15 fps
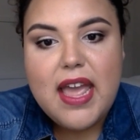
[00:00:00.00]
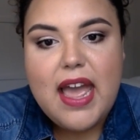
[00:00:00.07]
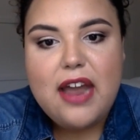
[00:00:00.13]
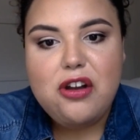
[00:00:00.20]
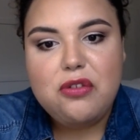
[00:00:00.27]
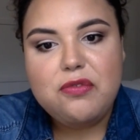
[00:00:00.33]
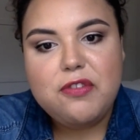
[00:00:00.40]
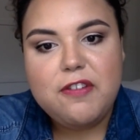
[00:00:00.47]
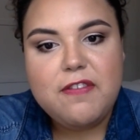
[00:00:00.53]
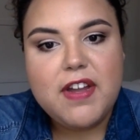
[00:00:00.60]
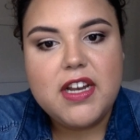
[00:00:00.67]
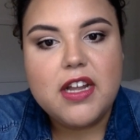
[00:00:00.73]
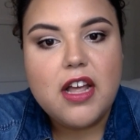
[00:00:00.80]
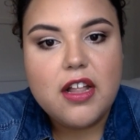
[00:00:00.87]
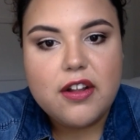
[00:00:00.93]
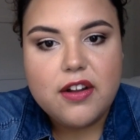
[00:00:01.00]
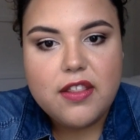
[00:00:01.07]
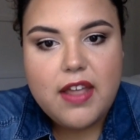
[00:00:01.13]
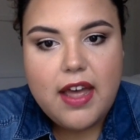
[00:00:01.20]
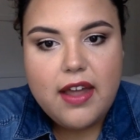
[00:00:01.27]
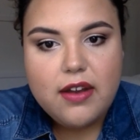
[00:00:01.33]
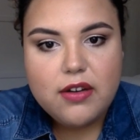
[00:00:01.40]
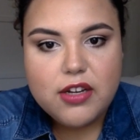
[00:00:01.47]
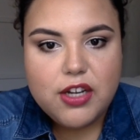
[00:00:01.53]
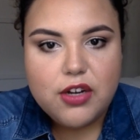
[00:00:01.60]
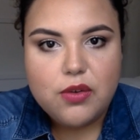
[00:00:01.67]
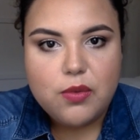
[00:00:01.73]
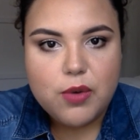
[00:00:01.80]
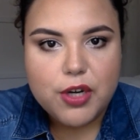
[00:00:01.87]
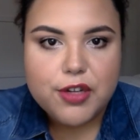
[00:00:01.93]
and hopefully find a color that
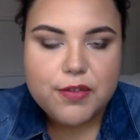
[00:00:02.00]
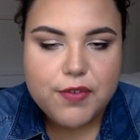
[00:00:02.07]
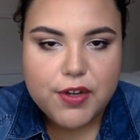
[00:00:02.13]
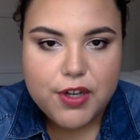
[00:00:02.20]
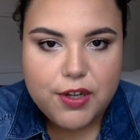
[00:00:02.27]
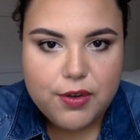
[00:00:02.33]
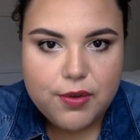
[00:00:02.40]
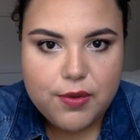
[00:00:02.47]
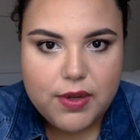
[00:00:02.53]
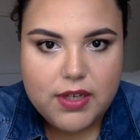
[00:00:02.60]
works for you